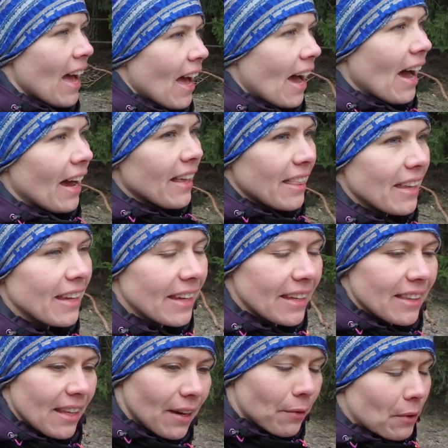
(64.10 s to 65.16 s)
I
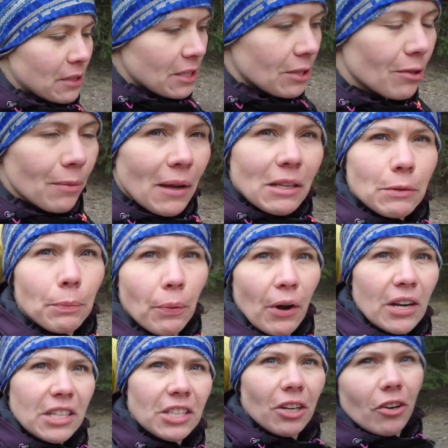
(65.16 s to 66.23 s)
think there was too much
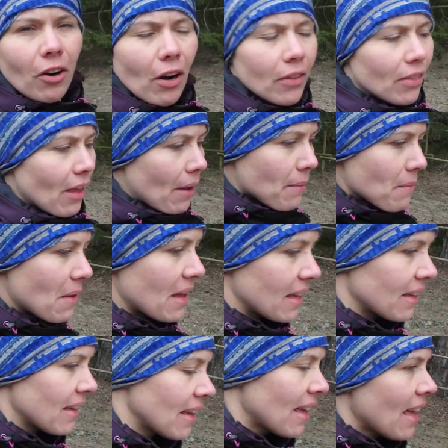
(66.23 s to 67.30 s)
pressure on them
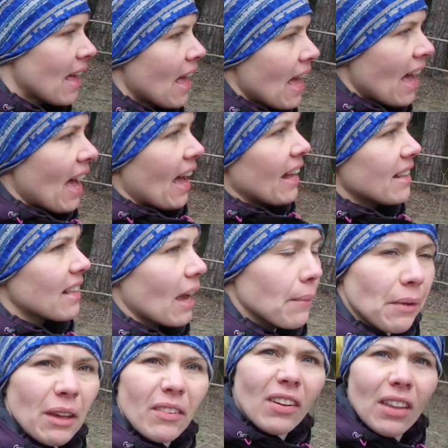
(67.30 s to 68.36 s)
and
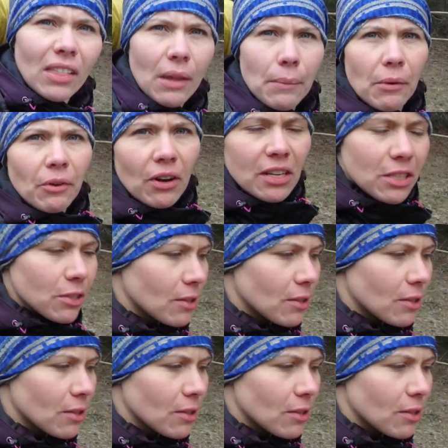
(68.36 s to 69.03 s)
I'm giving them a rest